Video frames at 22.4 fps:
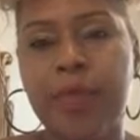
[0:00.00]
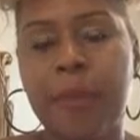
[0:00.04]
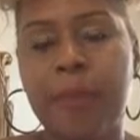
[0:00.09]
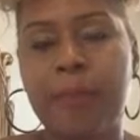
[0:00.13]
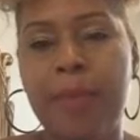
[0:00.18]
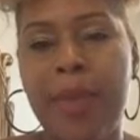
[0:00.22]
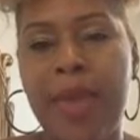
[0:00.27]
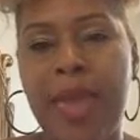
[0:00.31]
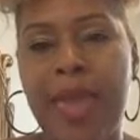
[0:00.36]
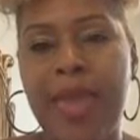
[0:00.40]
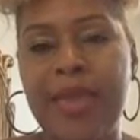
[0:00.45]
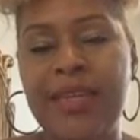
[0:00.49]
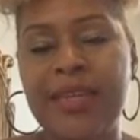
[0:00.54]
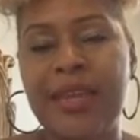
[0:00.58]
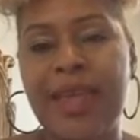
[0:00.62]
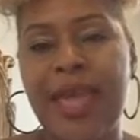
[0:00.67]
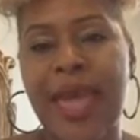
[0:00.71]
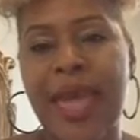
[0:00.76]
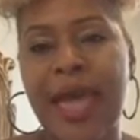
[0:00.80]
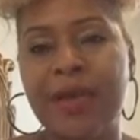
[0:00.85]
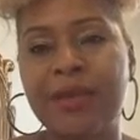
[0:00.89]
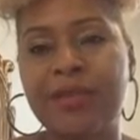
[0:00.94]
made.
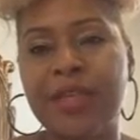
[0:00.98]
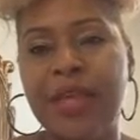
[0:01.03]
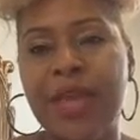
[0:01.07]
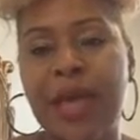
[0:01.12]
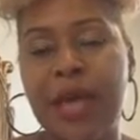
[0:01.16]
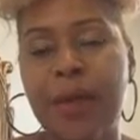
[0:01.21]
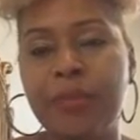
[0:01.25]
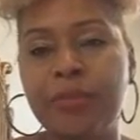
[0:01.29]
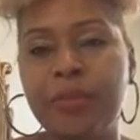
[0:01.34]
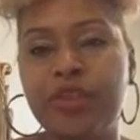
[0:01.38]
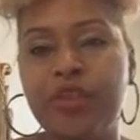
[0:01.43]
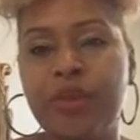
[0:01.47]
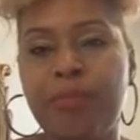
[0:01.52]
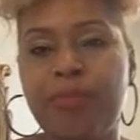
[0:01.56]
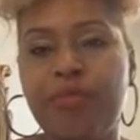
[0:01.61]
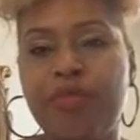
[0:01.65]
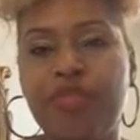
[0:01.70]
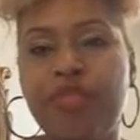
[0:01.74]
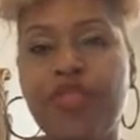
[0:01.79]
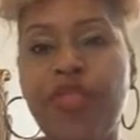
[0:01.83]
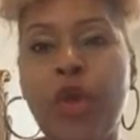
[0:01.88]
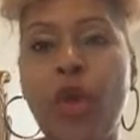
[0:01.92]
It has up to
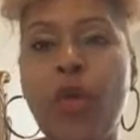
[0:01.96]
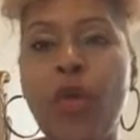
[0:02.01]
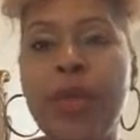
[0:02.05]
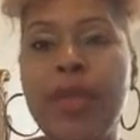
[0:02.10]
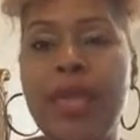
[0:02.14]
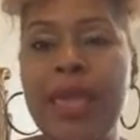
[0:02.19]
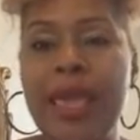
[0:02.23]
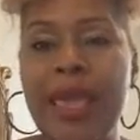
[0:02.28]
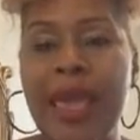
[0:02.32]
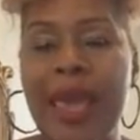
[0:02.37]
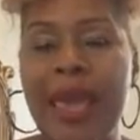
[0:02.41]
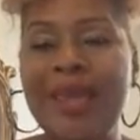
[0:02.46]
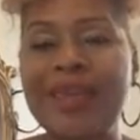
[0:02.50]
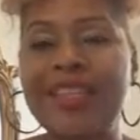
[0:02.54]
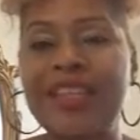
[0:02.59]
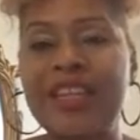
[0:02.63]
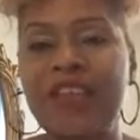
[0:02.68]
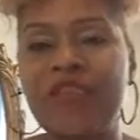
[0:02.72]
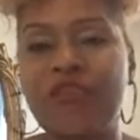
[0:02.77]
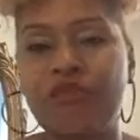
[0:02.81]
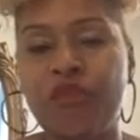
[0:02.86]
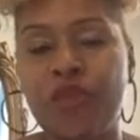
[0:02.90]
30
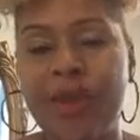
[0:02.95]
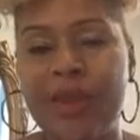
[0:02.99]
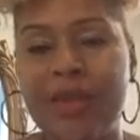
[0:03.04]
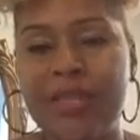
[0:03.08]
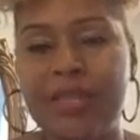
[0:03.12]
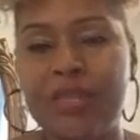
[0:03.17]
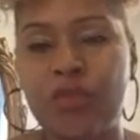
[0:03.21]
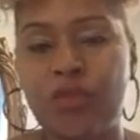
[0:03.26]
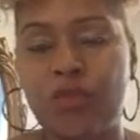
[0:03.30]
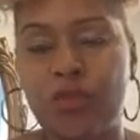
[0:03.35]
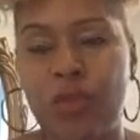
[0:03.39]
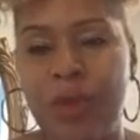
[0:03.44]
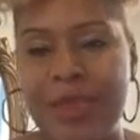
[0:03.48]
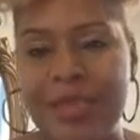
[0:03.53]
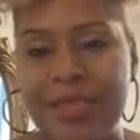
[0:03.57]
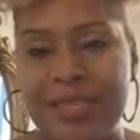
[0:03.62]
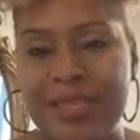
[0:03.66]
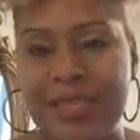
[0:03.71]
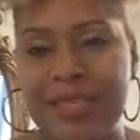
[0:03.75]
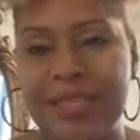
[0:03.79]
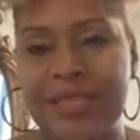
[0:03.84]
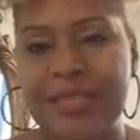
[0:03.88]
different
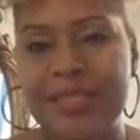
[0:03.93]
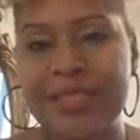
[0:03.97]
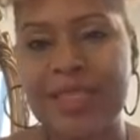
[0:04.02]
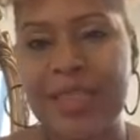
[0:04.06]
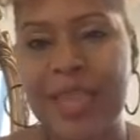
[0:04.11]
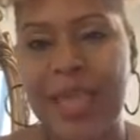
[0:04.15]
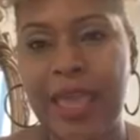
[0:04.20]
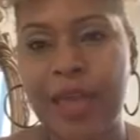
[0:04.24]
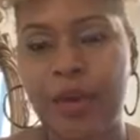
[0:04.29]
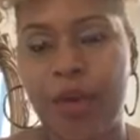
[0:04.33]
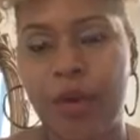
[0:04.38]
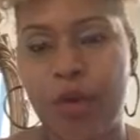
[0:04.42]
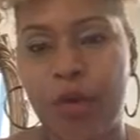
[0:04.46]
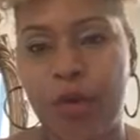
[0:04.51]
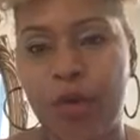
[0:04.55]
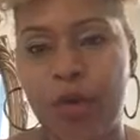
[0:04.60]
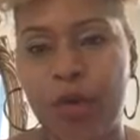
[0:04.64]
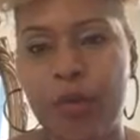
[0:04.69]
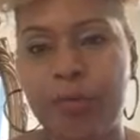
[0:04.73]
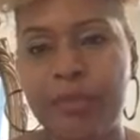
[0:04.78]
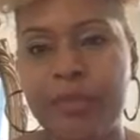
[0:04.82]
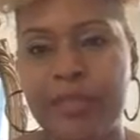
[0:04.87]
resins and
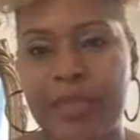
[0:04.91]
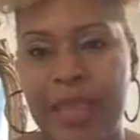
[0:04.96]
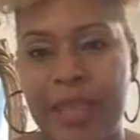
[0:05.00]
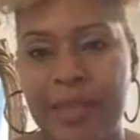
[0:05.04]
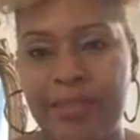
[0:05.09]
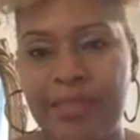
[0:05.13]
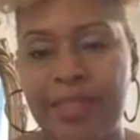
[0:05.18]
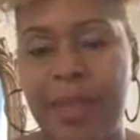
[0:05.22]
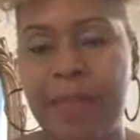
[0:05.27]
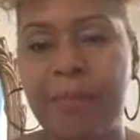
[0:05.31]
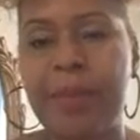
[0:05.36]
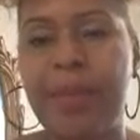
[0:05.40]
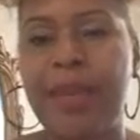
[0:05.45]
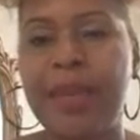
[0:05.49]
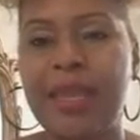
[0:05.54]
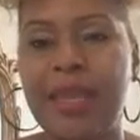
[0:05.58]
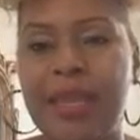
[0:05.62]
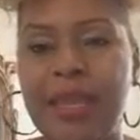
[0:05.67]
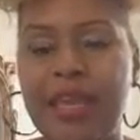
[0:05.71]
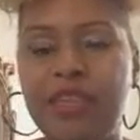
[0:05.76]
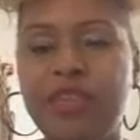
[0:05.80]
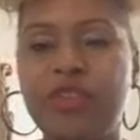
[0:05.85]
herbs in them. And
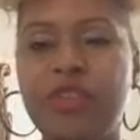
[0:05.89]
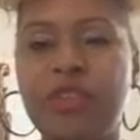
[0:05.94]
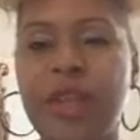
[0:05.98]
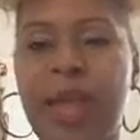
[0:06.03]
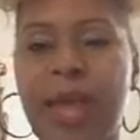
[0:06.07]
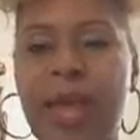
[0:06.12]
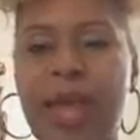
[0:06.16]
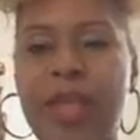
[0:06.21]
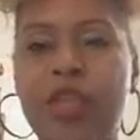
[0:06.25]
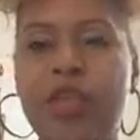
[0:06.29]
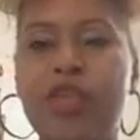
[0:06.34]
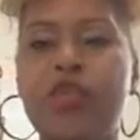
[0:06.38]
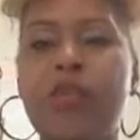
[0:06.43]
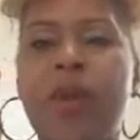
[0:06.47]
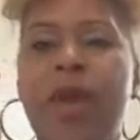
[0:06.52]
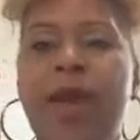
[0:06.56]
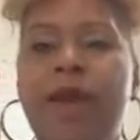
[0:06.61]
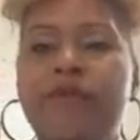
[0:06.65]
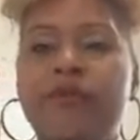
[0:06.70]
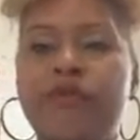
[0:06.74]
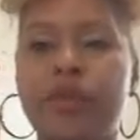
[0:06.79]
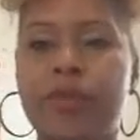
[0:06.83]
each night you
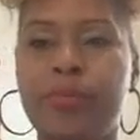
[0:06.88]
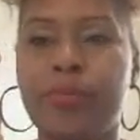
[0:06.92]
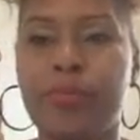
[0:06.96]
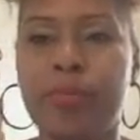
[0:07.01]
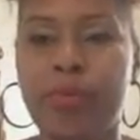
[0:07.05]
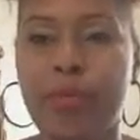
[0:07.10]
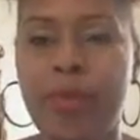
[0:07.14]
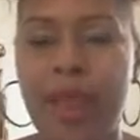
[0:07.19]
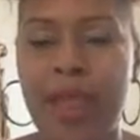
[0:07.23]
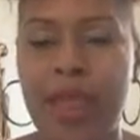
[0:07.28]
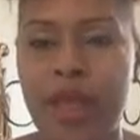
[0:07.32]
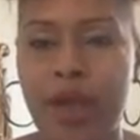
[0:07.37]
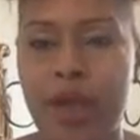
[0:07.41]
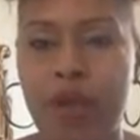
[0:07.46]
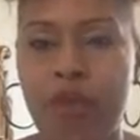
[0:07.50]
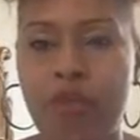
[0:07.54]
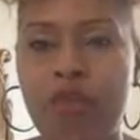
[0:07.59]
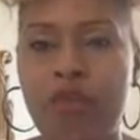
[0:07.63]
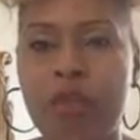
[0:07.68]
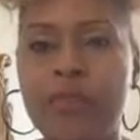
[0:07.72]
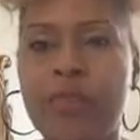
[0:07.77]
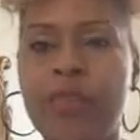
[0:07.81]
have to pray
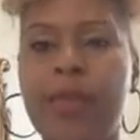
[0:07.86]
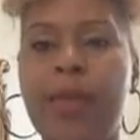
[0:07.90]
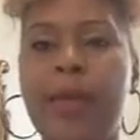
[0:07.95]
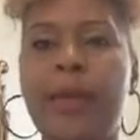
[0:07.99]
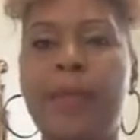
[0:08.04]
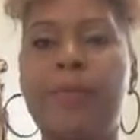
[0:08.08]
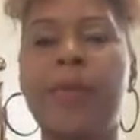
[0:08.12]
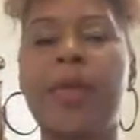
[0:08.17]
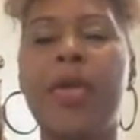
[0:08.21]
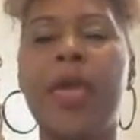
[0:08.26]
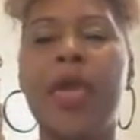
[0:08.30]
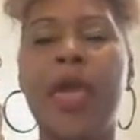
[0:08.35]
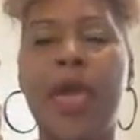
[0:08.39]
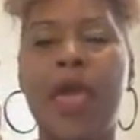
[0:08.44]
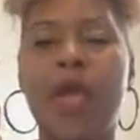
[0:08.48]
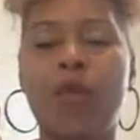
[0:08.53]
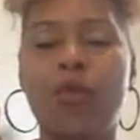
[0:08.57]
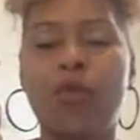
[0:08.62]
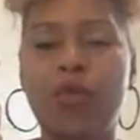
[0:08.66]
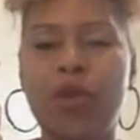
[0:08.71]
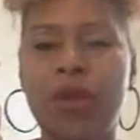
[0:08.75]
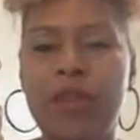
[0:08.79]
over them
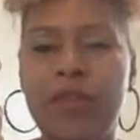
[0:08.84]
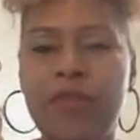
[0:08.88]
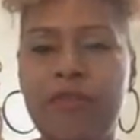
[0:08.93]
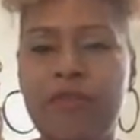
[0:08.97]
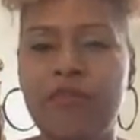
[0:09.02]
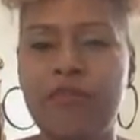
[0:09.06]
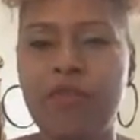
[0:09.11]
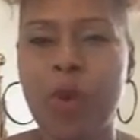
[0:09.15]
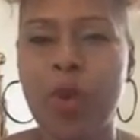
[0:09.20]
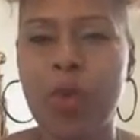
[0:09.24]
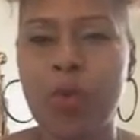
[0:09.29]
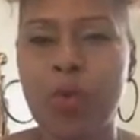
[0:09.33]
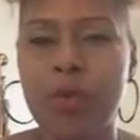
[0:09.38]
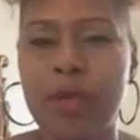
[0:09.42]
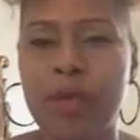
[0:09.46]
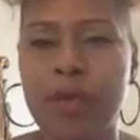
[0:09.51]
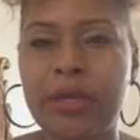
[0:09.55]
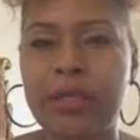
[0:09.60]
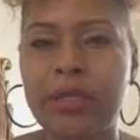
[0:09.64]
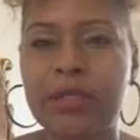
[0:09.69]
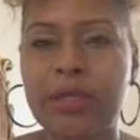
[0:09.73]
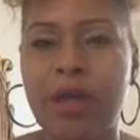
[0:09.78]
and really
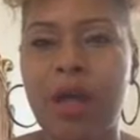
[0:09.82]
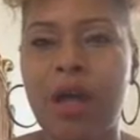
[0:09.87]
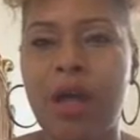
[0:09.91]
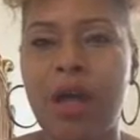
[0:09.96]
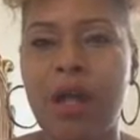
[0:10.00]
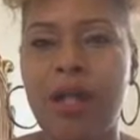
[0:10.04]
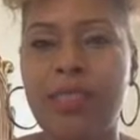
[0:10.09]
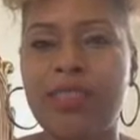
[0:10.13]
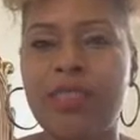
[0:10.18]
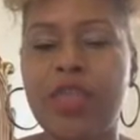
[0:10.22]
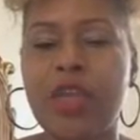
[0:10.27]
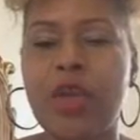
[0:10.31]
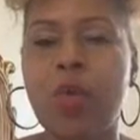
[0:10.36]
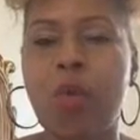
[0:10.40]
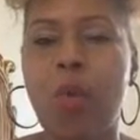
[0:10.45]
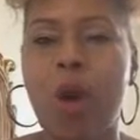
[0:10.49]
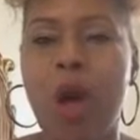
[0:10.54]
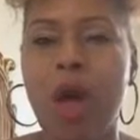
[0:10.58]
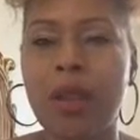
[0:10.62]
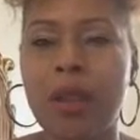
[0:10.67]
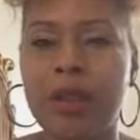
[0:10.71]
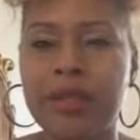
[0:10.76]
focus on the
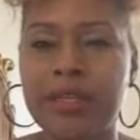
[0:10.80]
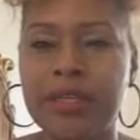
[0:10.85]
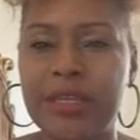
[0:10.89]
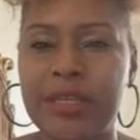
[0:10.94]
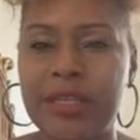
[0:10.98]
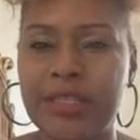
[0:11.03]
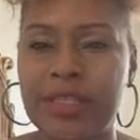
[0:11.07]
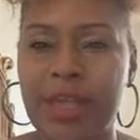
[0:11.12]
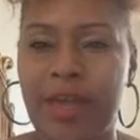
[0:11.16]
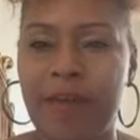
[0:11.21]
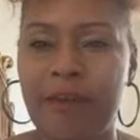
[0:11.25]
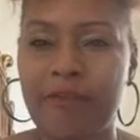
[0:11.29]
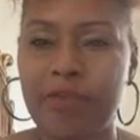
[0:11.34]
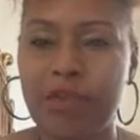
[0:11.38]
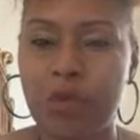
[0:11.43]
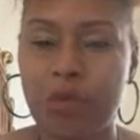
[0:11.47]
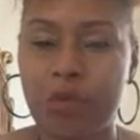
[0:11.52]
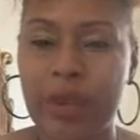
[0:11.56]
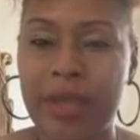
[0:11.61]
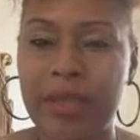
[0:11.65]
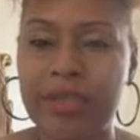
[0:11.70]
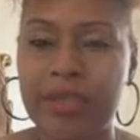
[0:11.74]
qualities of the
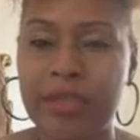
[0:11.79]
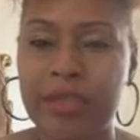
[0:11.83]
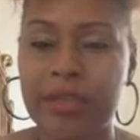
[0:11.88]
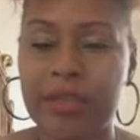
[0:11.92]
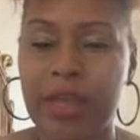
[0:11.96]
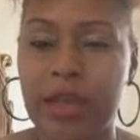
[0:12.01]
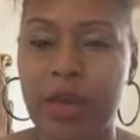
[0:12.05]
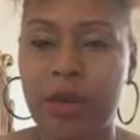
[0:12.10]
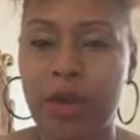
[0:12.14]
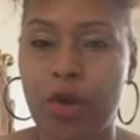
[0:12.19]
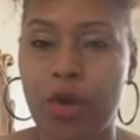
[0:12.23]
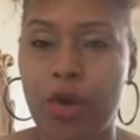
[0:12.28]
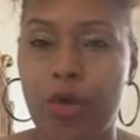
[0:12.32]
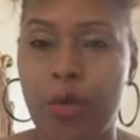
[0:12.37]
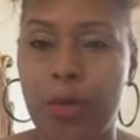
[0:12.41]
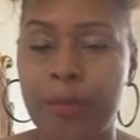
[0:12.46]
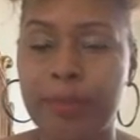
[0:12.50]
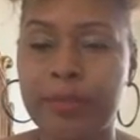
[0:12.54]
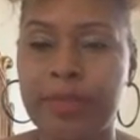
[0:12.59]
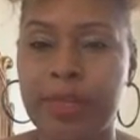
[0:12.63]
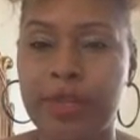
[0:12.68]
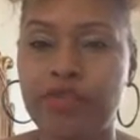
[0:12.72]
resins and
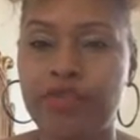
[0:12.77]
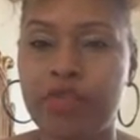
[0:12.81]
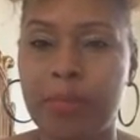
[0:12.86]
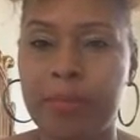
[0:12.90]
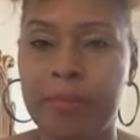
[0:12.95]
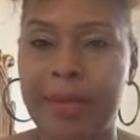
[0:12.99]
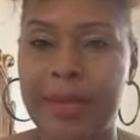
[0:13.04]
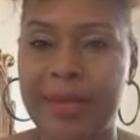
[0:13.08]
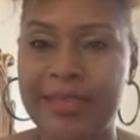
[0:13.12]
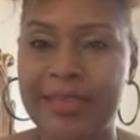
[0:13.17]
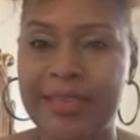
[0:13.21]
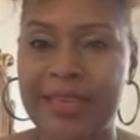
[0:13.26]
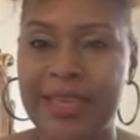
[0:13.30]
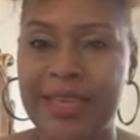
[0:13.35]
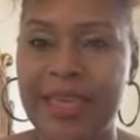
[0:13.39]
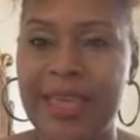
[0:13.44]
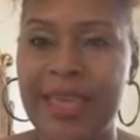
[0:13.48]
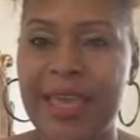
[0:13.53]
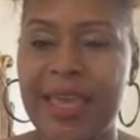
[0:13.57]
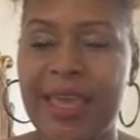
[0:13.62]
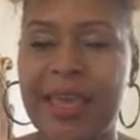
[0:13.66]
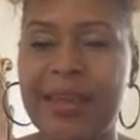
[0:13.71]
herbs that you're mixing
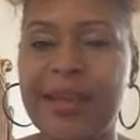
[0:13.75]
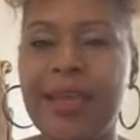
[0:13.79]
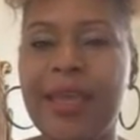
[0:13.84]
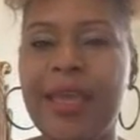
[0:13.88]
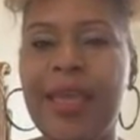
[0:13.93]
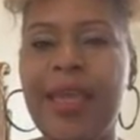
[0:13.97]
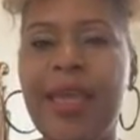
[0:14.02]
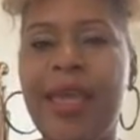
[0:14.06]
in.